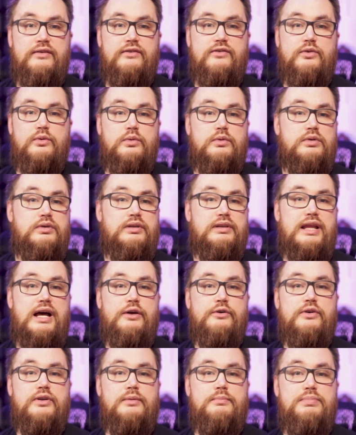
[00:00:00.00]
so it'll
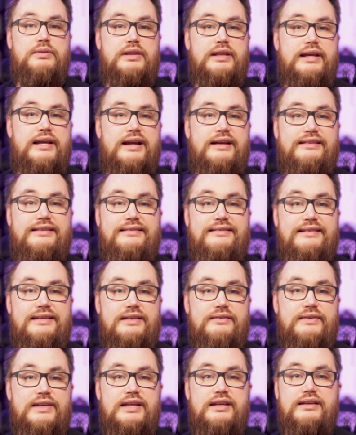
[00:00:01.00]
allow you to play on the
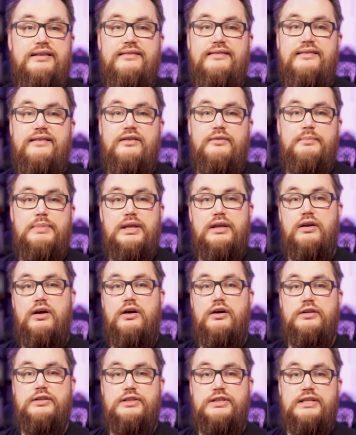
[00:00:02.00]
TV instead of being
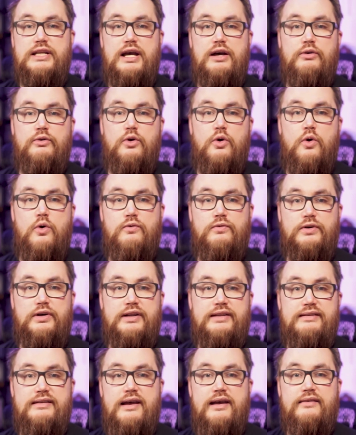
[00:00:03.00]
hunched down over
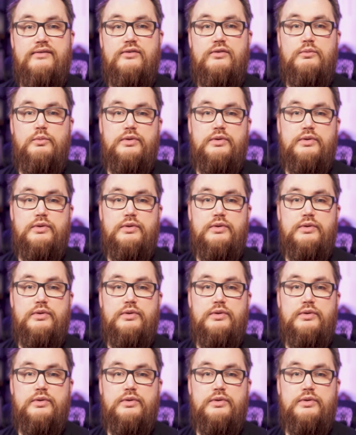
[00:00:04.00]
a desk